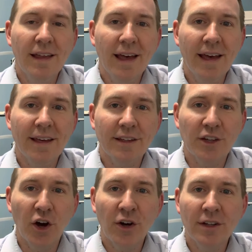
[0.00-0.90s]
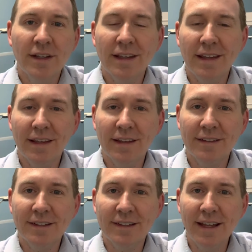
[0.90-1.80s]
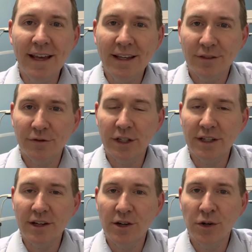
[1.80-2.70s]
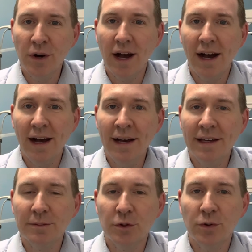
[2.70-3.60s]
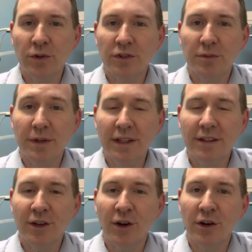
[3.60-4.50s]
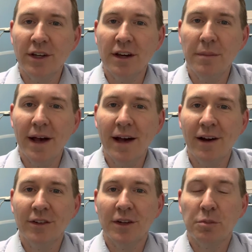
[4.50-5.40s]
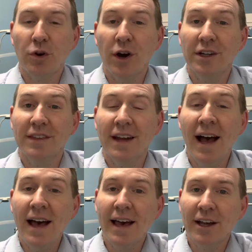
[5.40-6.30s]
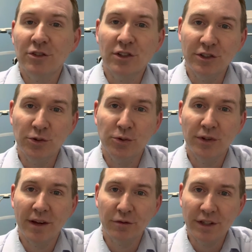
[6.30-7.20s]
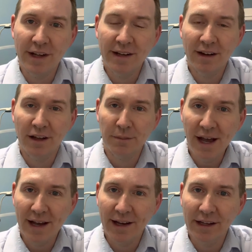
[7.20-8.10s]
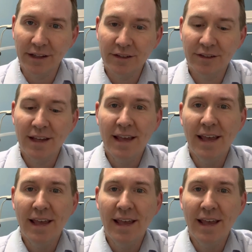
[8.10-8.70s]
Hey y'all, in today's video I am going to be talking about a product that I actually use every day on my eyes,